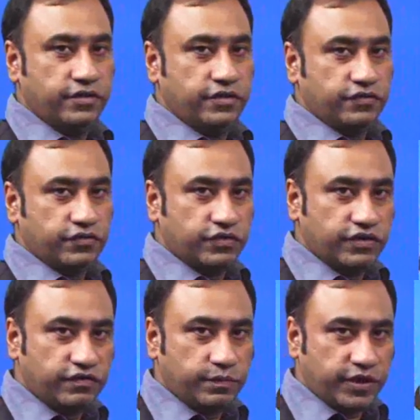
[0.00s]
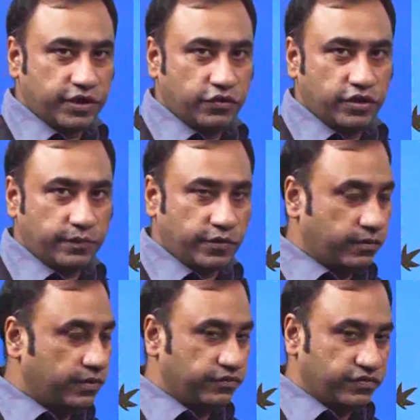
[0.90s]
So, this particular
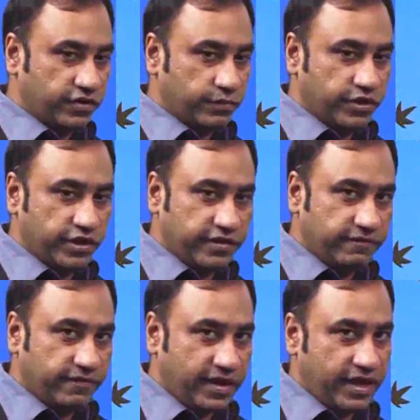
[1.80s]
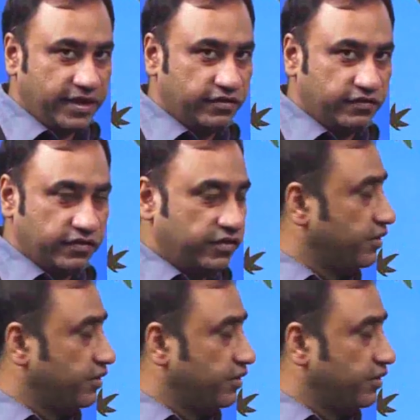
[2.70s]
problem statement defines